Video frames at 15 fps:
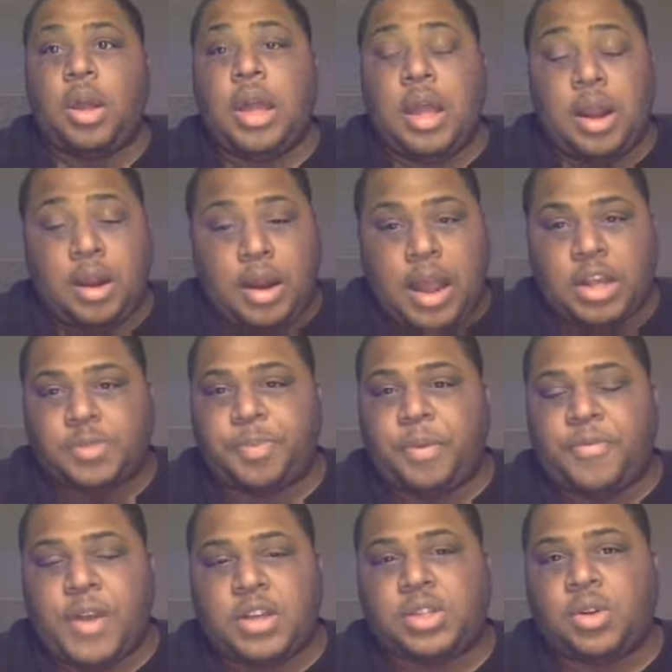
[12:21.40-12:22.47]
in a nice
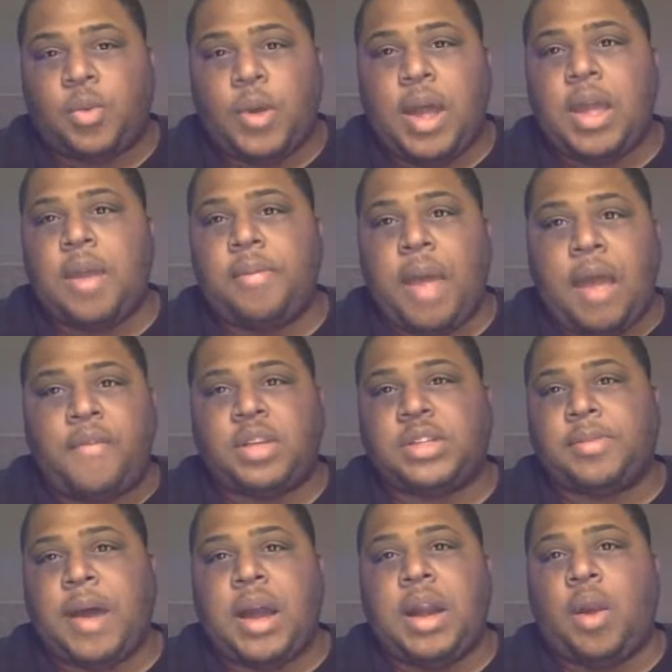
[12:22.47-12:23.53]
professional way and having
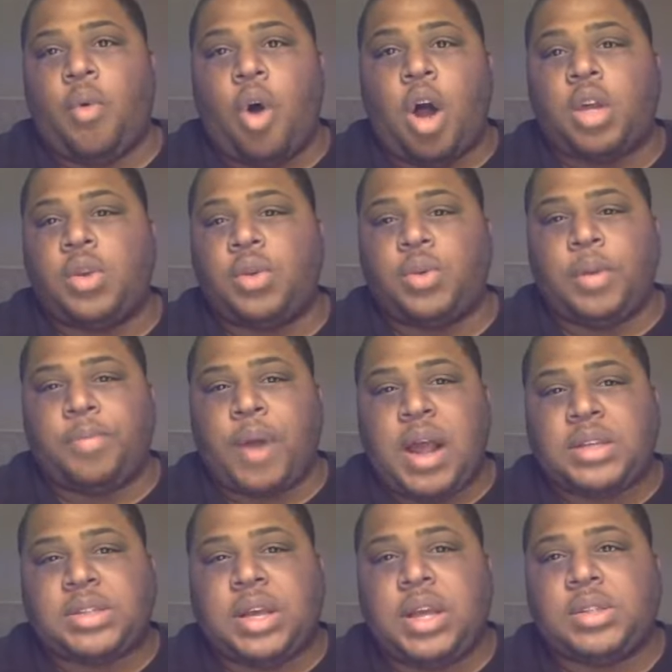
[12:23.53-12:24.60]
somebody to walk you through the
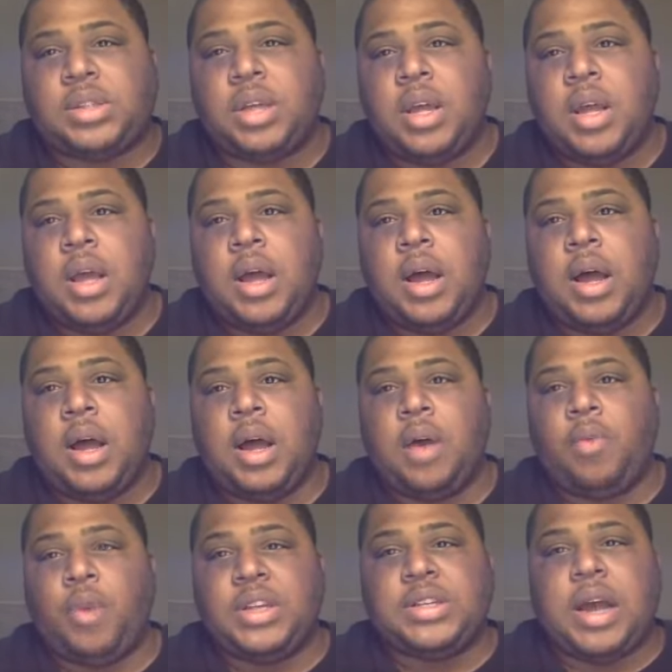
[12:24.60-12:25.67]
process,
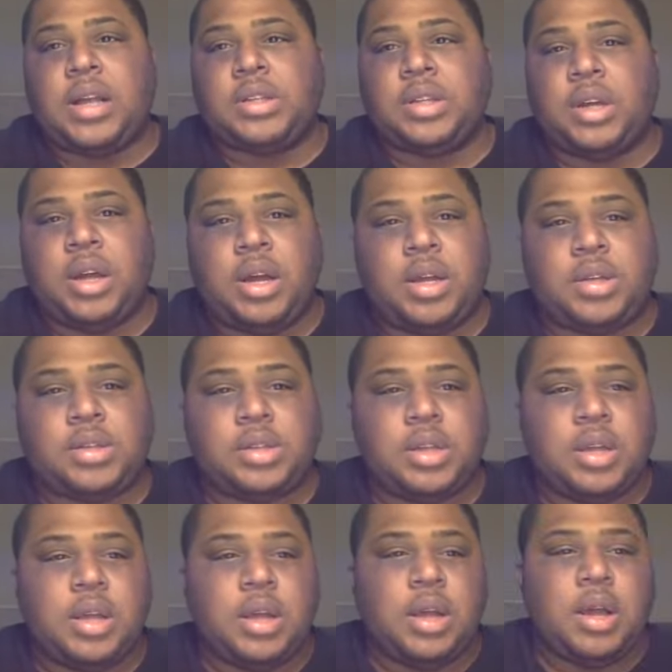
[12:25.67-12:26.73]
reach out to us.
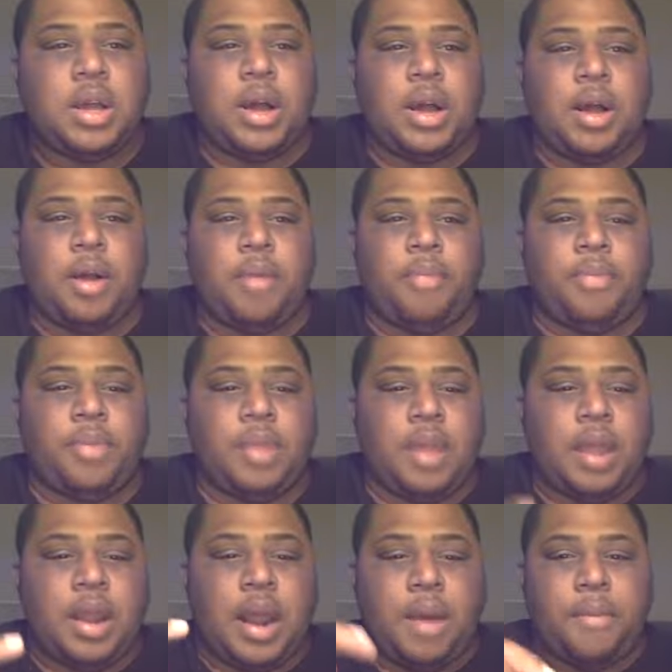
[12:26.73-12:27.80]
And
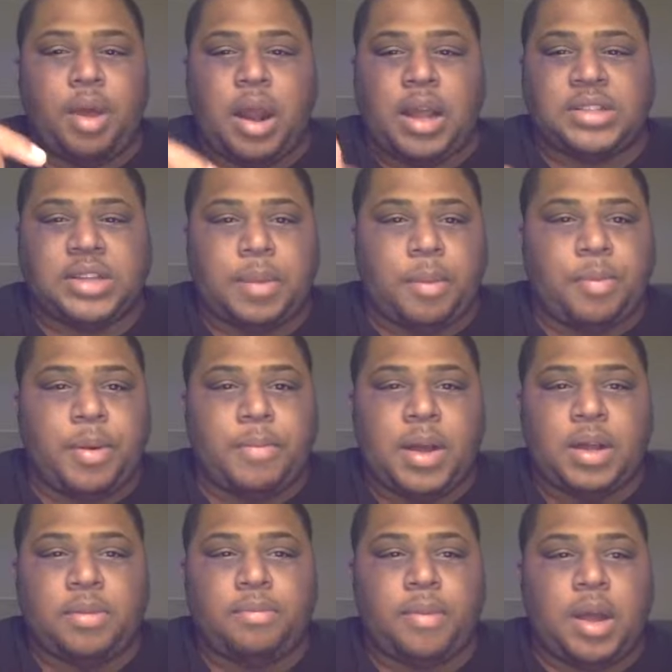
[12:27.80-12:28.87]
like I said, I'm gonna
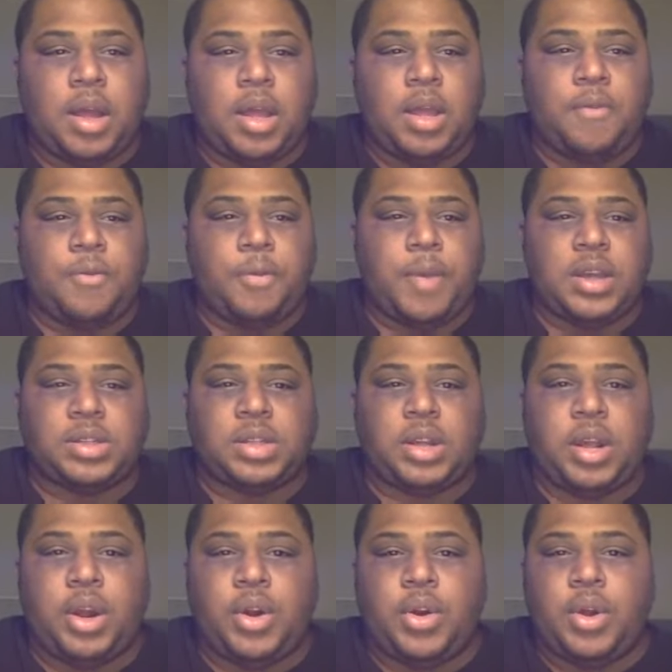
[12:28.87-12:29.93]
put my information
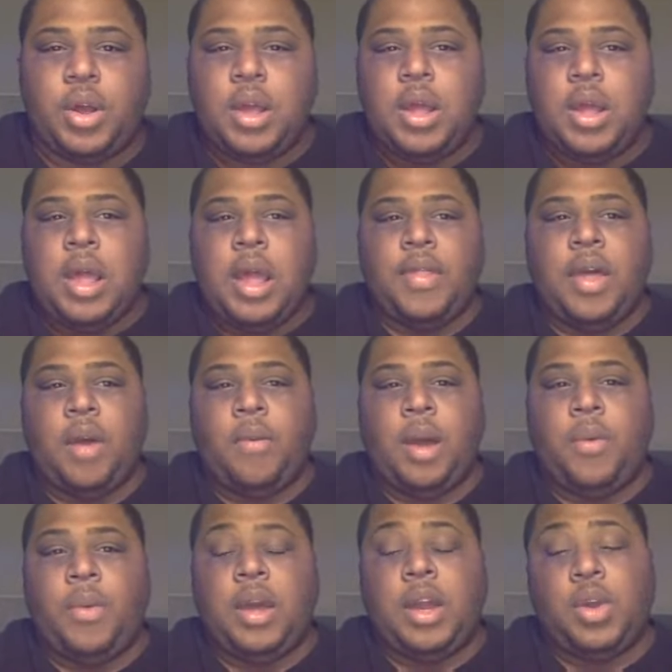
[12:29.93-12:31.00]
here, and that way
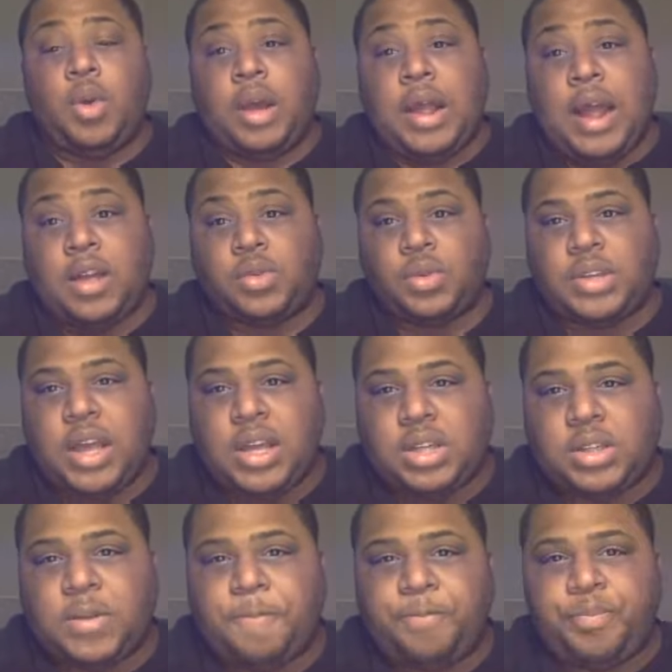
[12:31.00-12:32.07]
we can do a
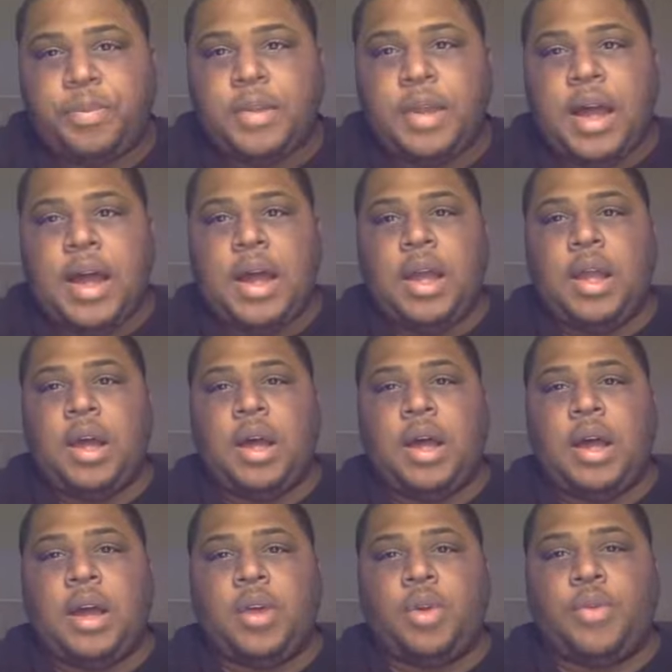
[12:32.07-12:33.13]
consultation.
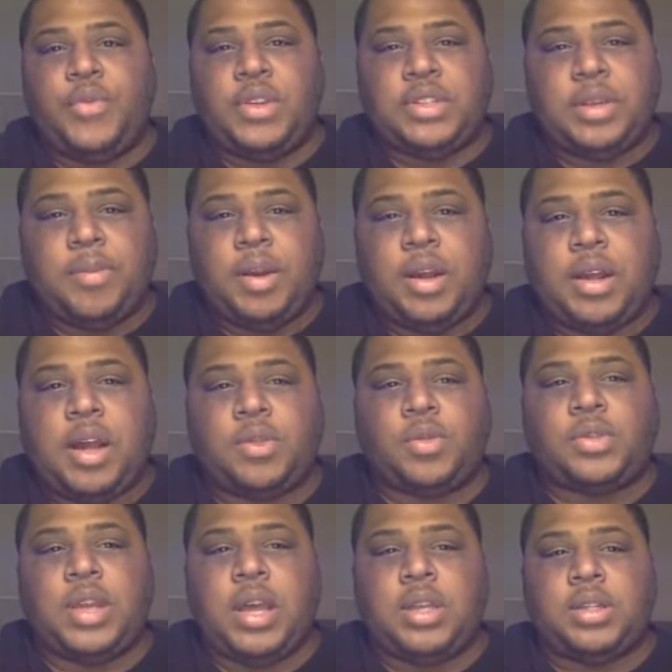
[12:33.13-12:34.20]
I do a 15-minute
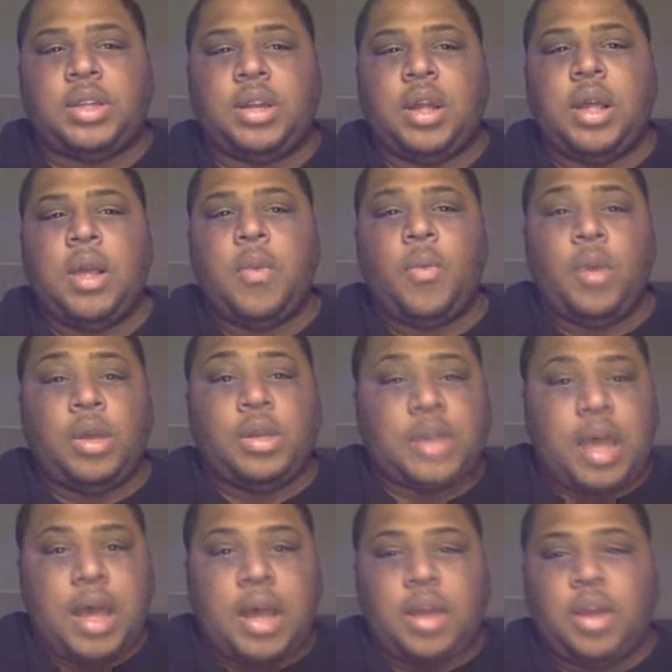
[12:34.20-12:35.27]
consultation. We
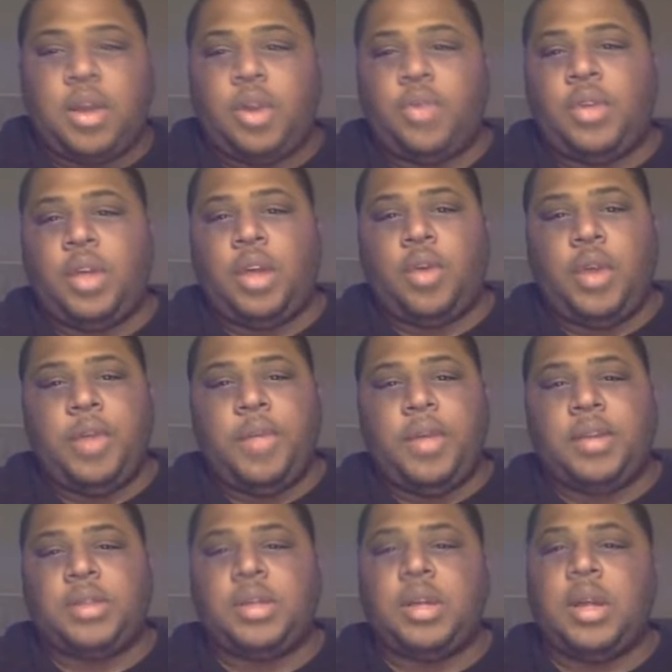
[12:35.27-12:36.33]
sign, the
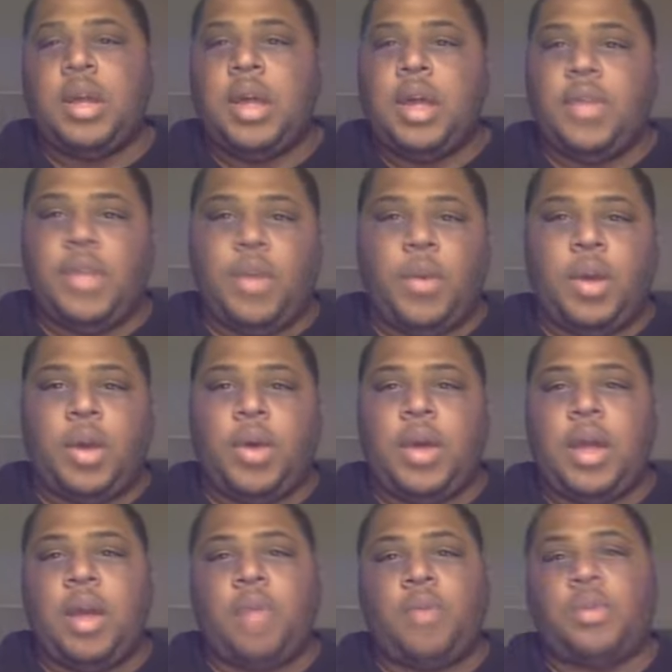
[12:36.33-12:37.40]
agreements, and then we go
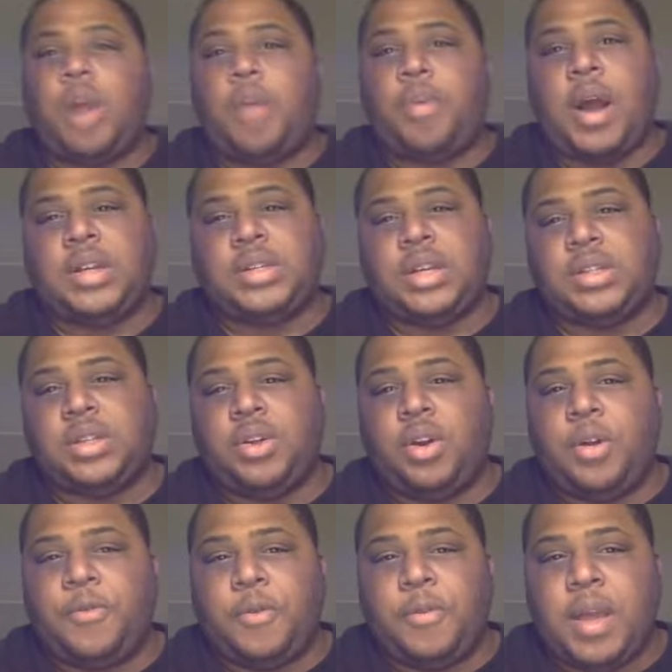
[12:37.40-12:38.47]
ahead and start processing your
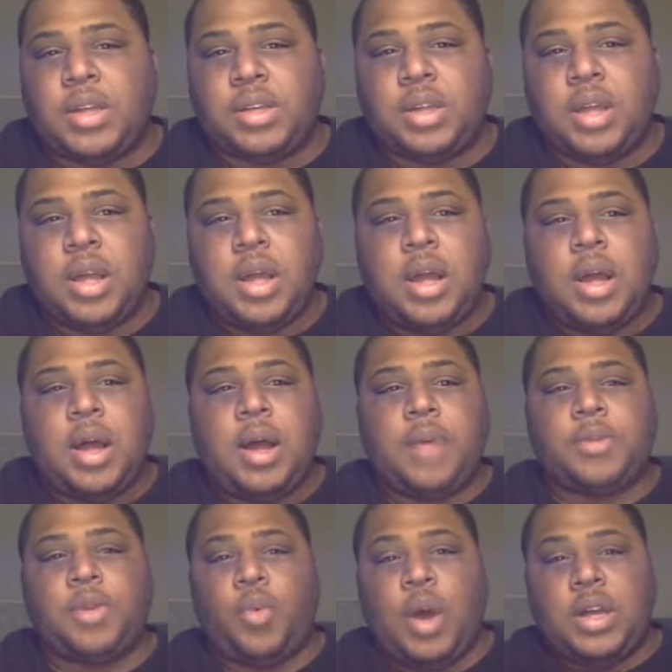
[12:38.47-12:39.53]
information.
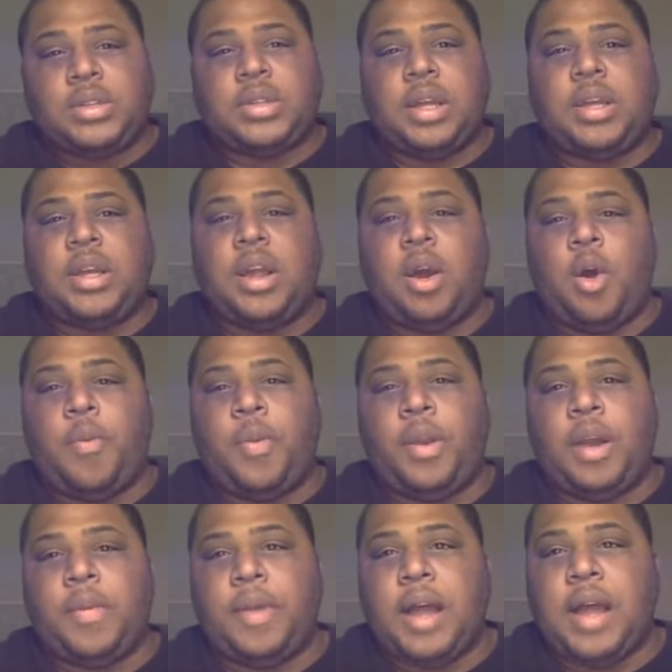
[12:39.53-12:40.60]
So once they get opened
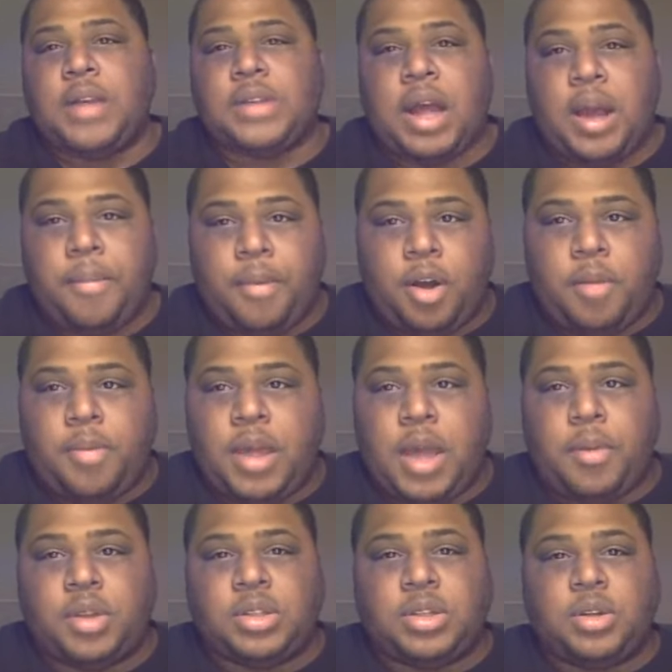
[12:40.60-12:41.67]
up, guys, I'm going to be
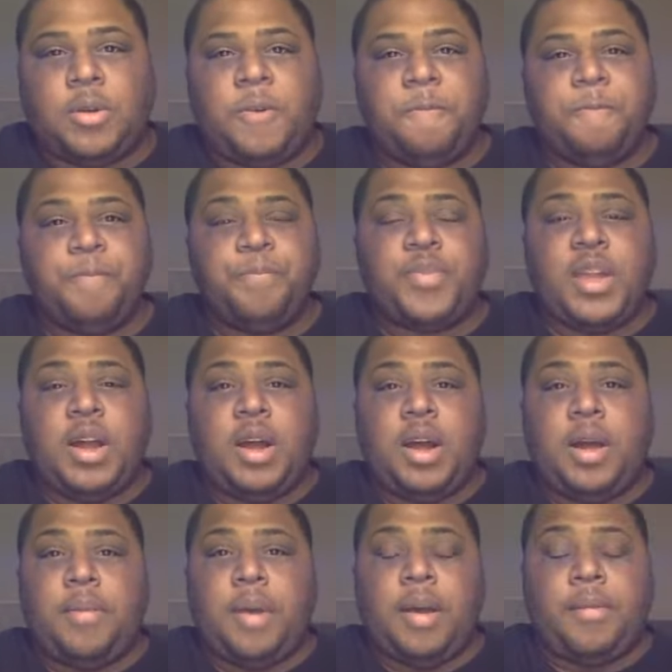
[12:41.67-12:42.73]
able to.
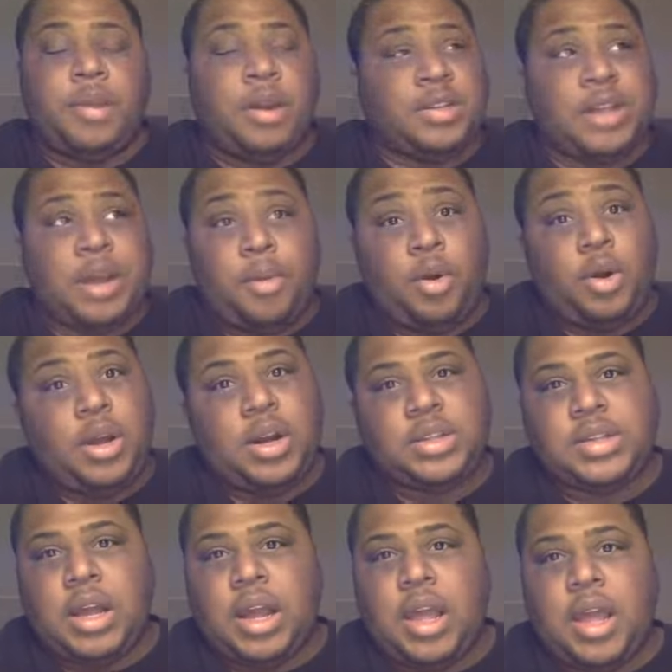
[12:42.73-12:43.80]
I'm only going
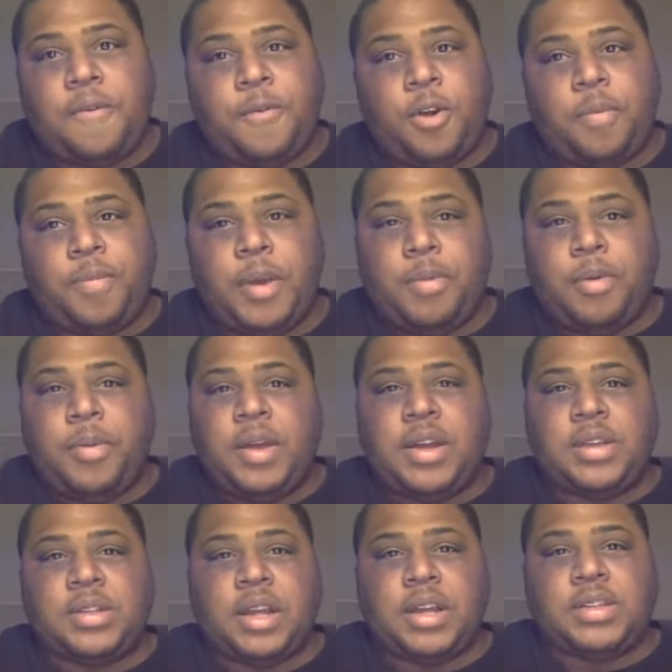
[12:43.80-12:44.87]
to take a handful of people
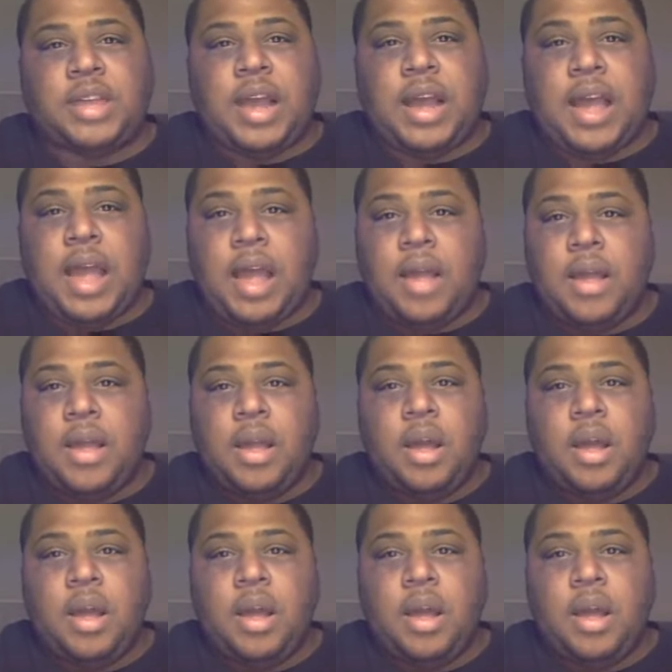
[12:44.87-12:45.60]
because, like I said, I got